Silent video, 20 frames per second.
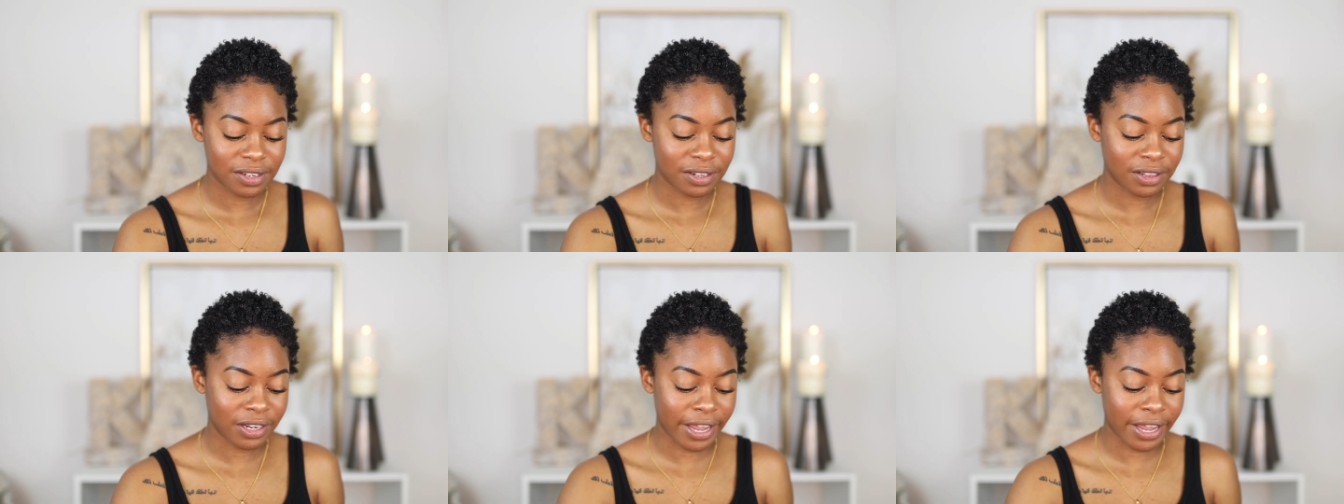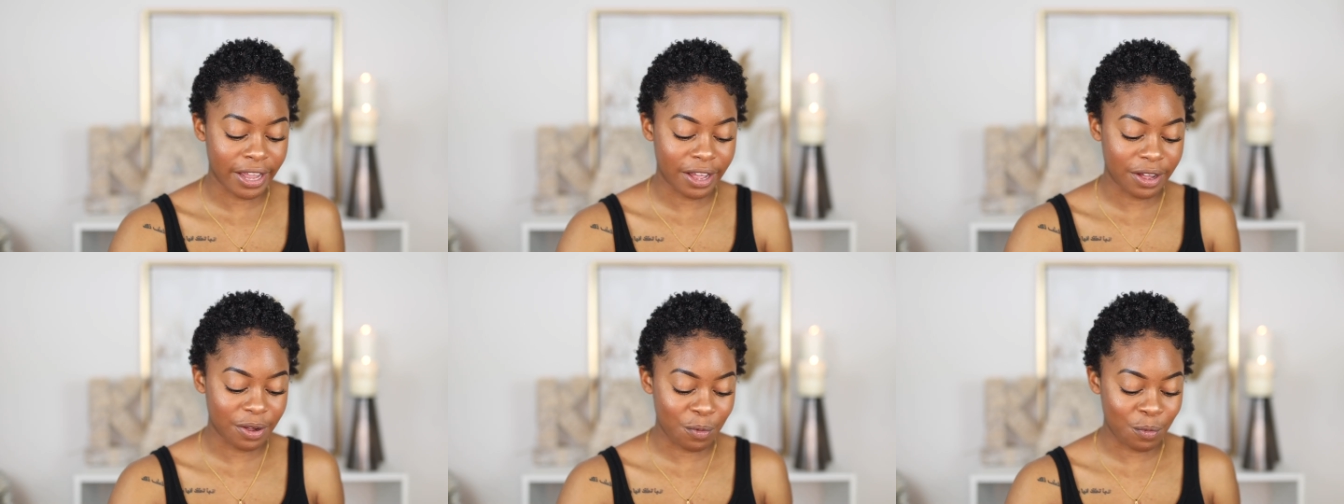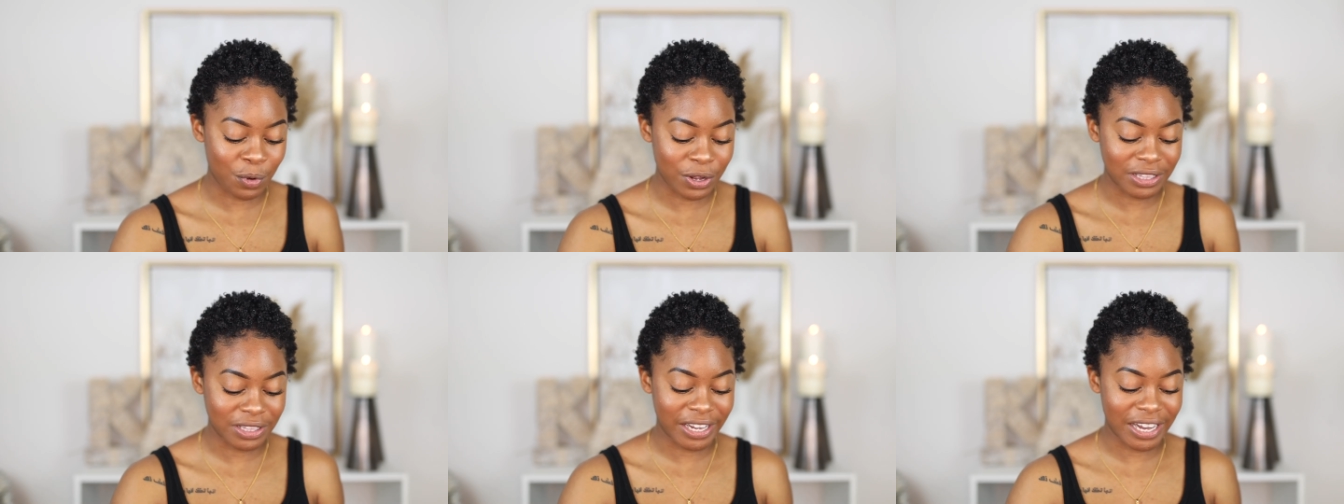like
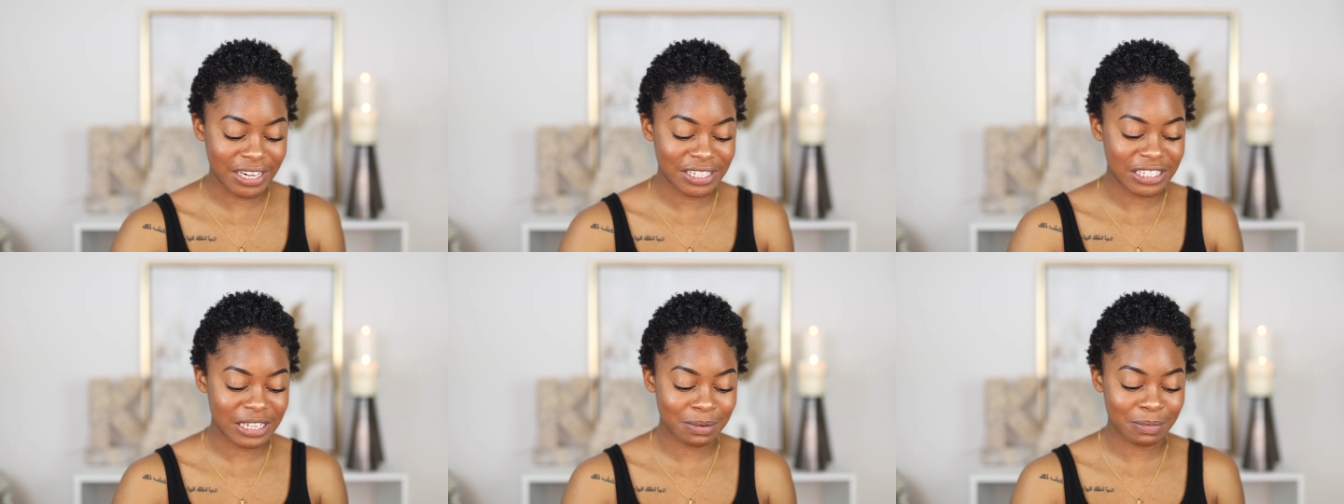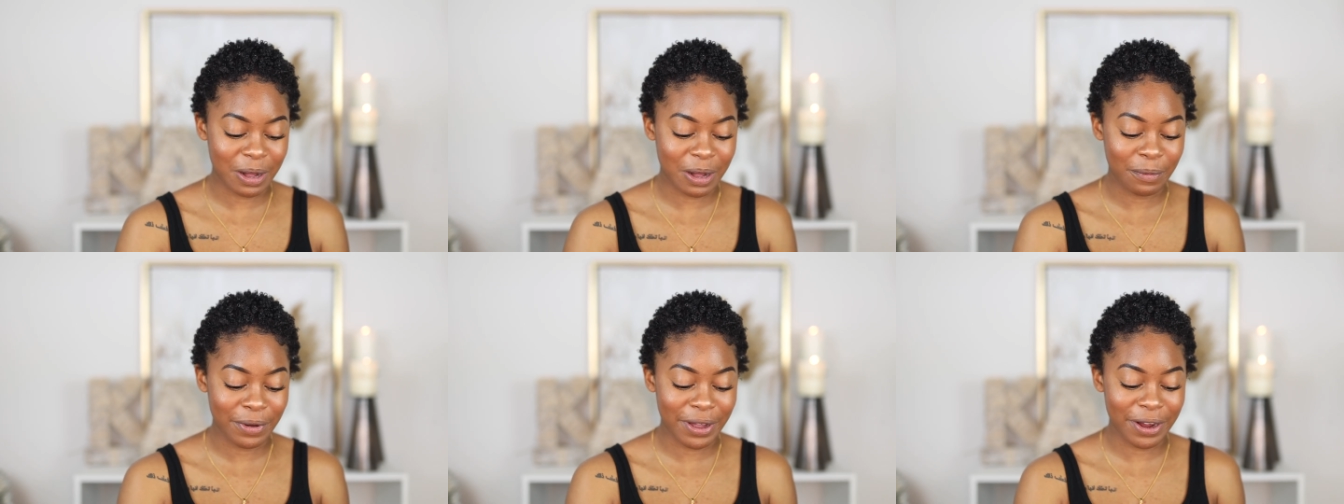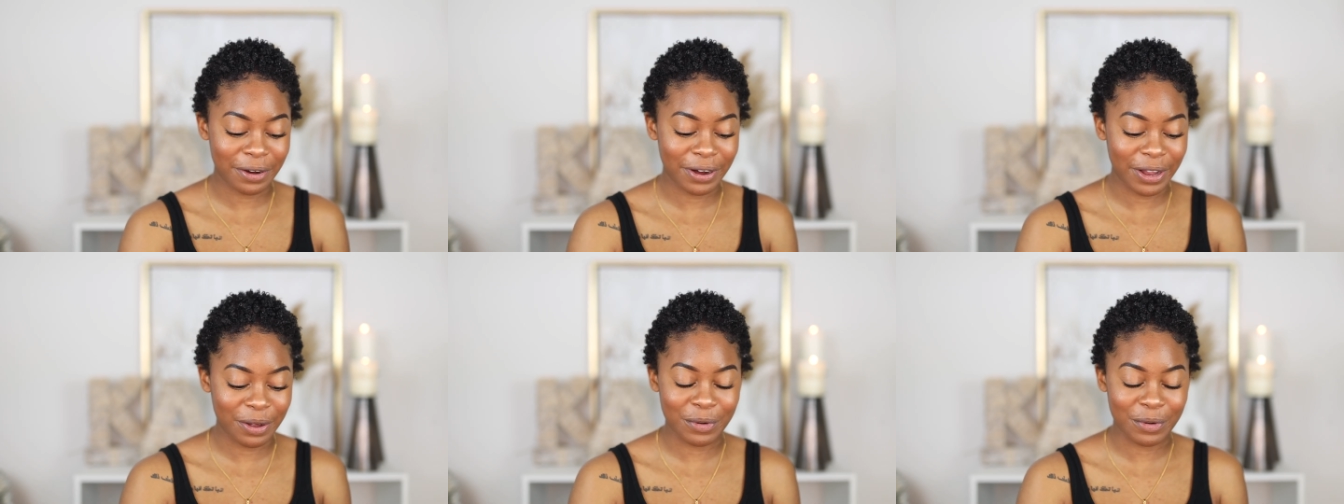what lashes am I
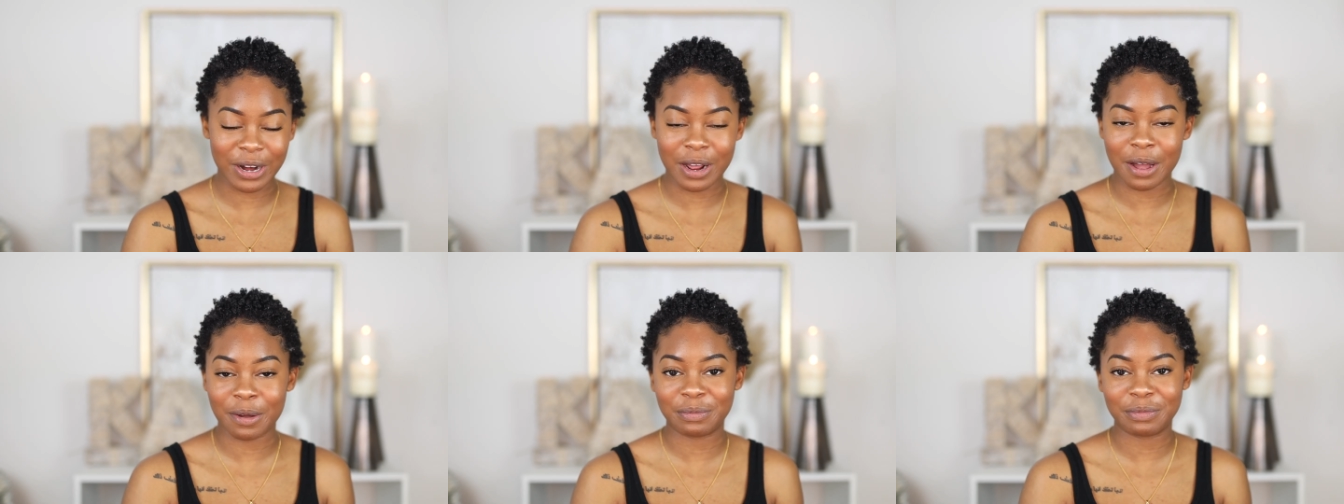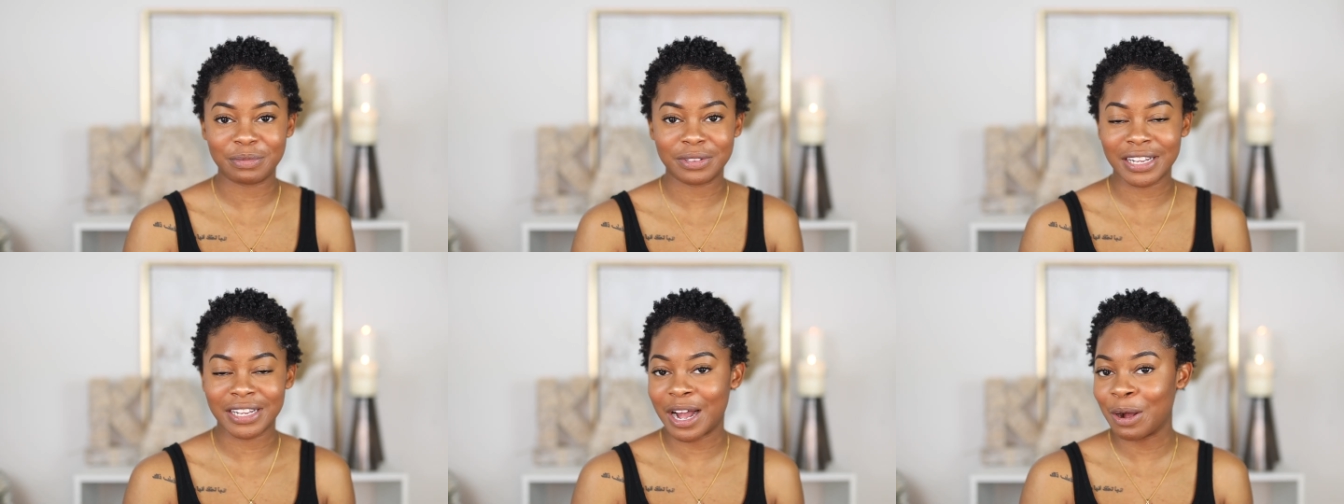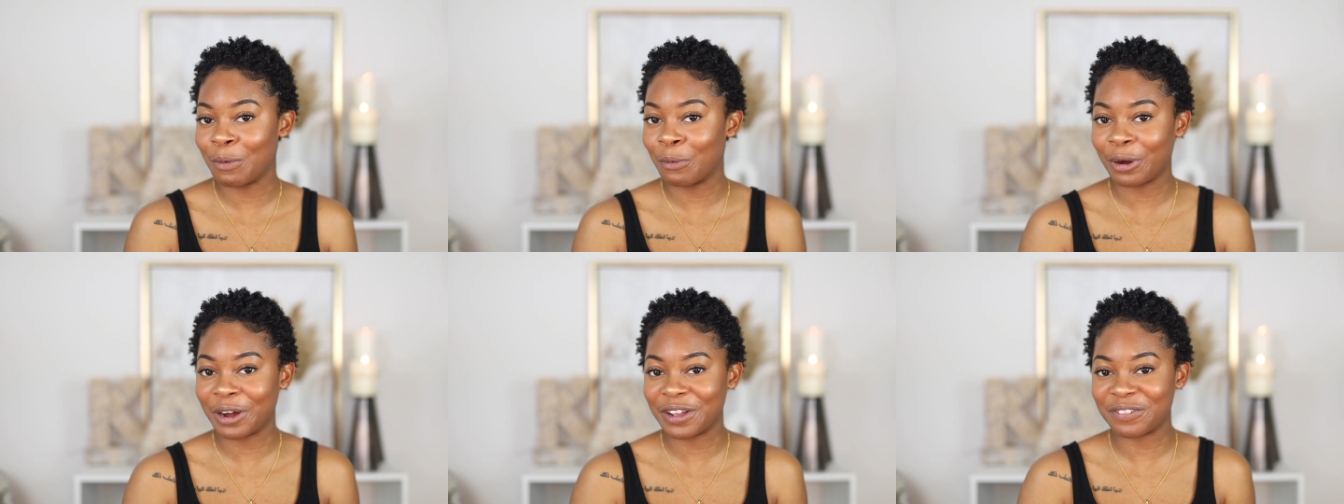wearing when I'm
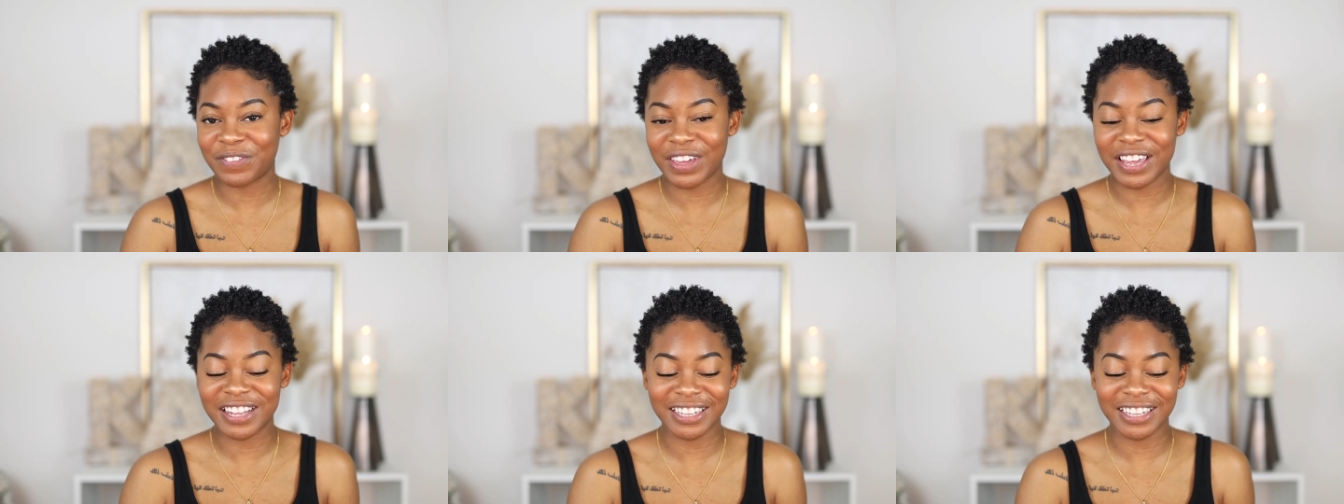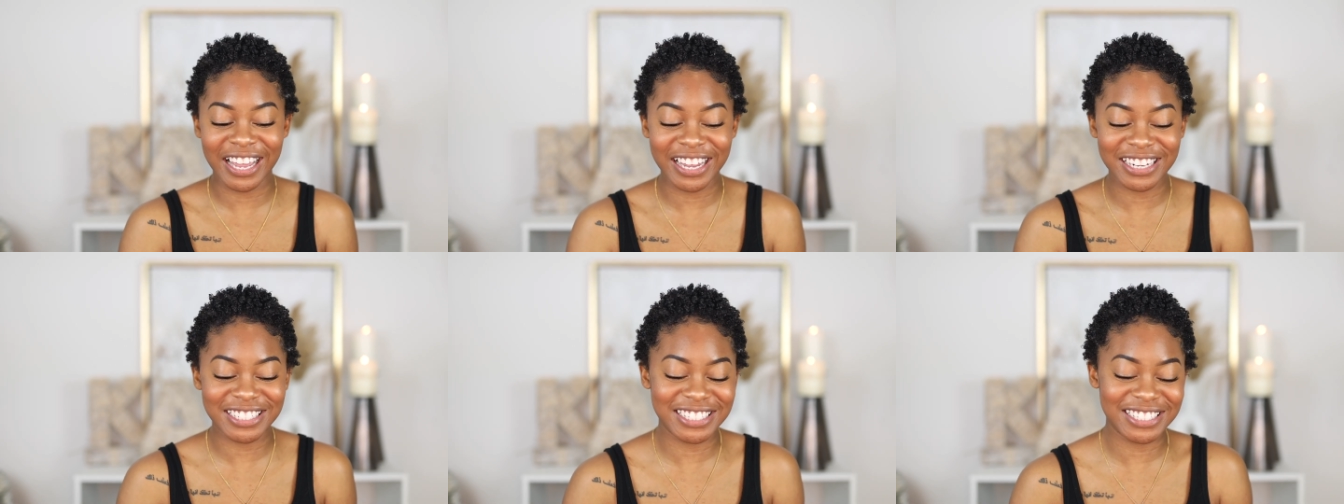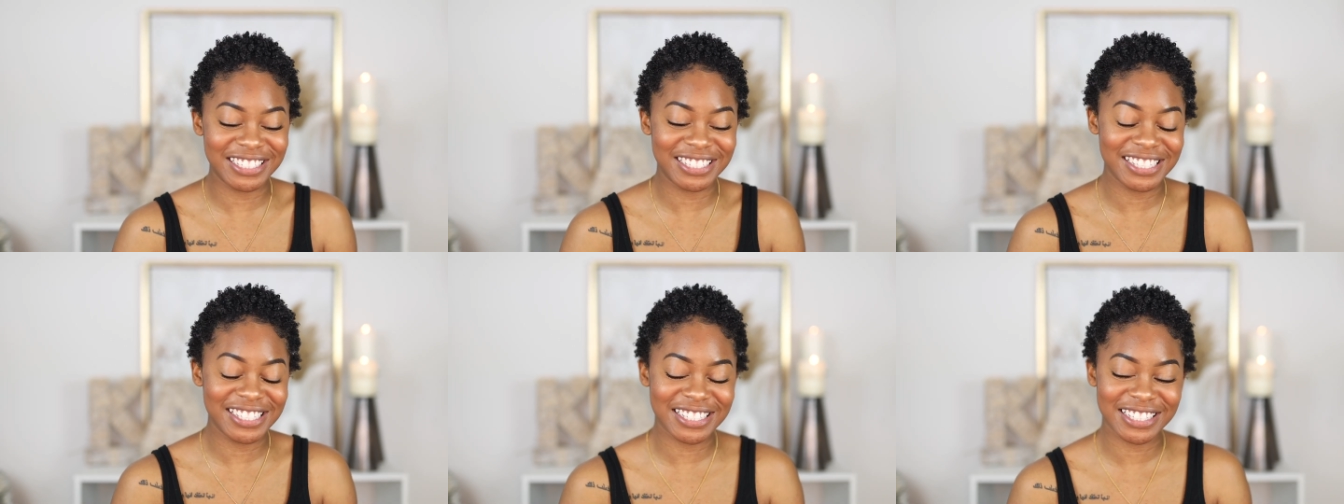not wearing fake
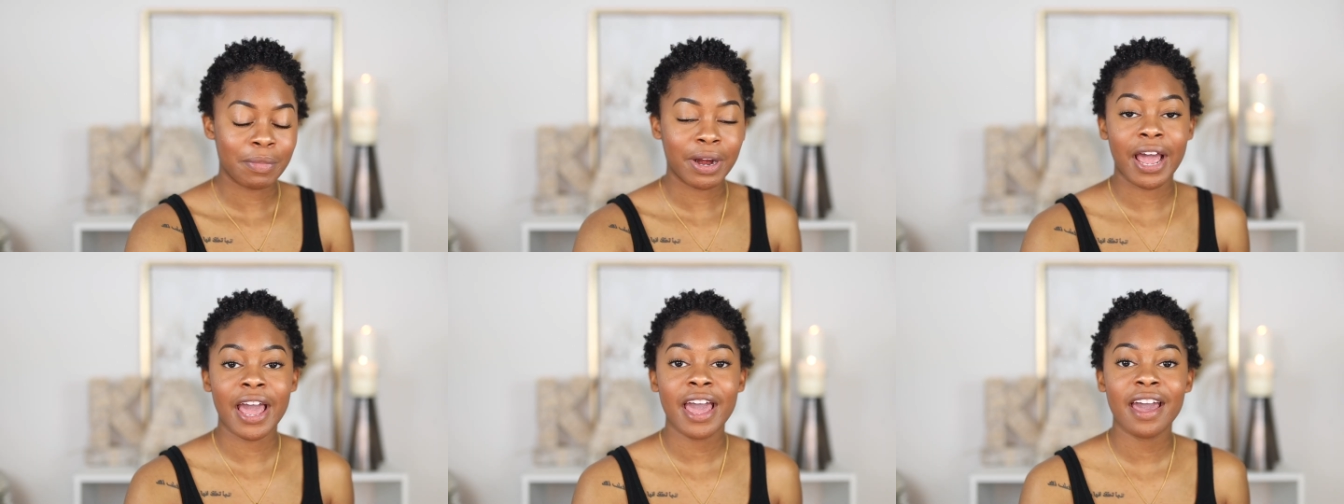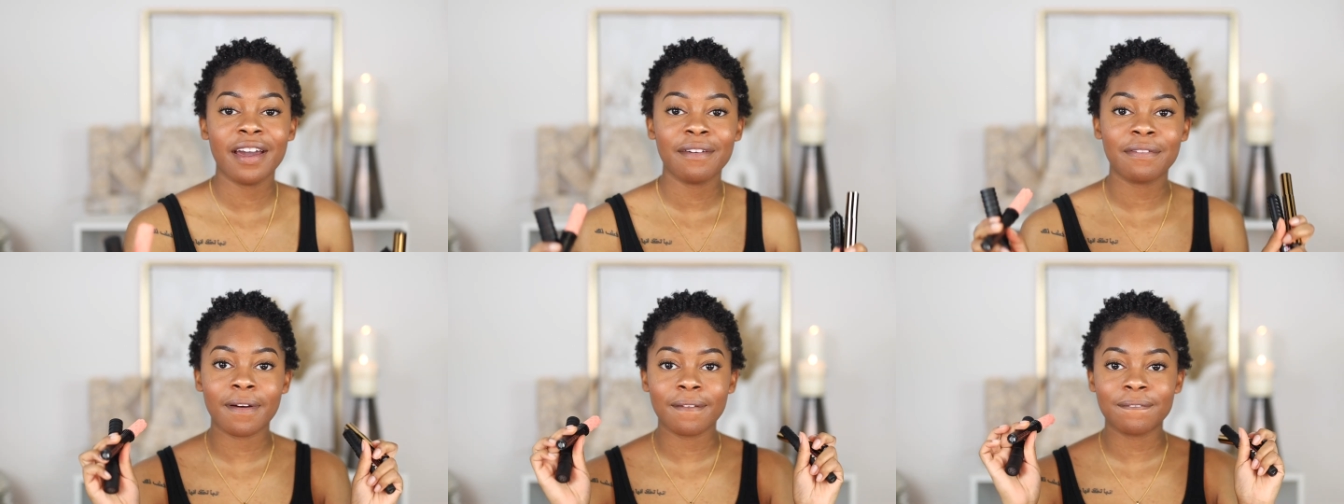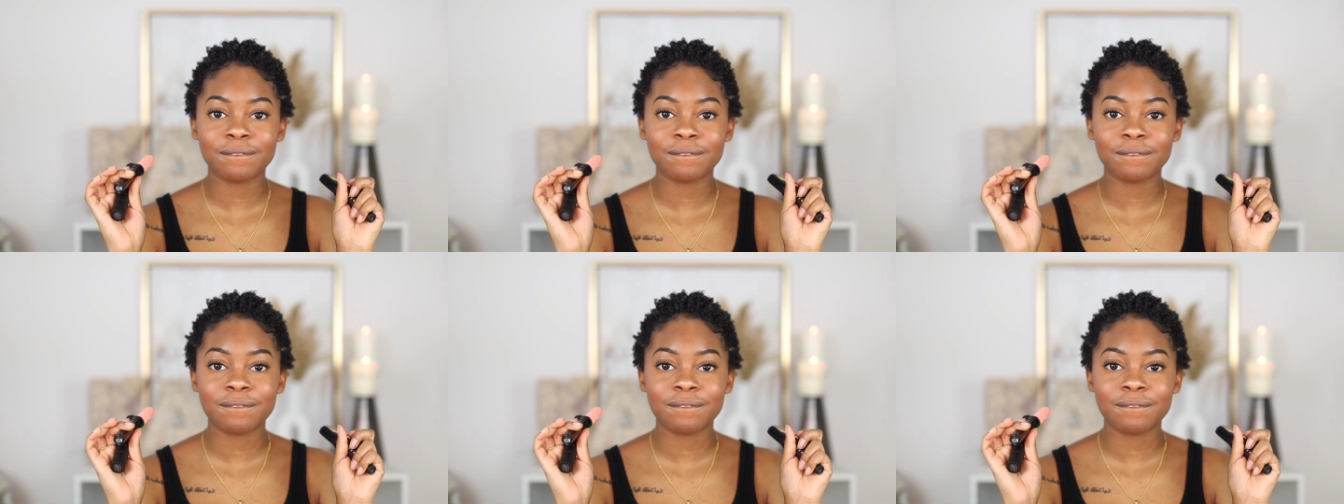lashes. But I have